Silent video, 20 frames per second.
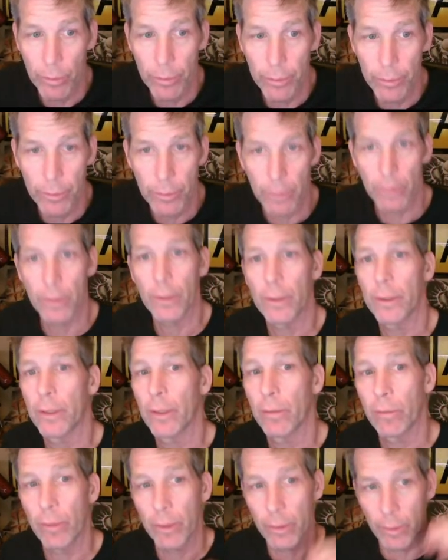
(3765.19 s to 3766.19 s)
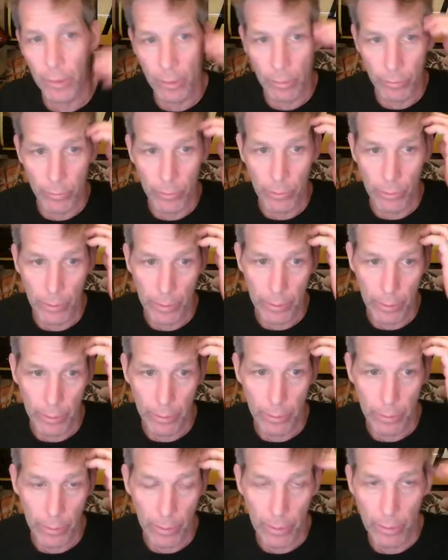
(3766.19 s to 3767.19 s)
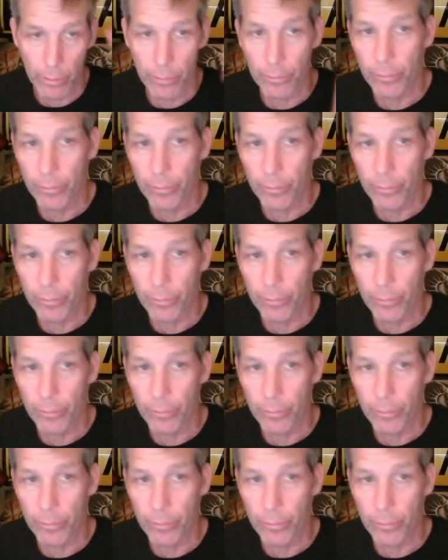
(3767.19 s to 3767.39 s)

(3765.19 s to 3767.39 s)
anything like that right now until I get that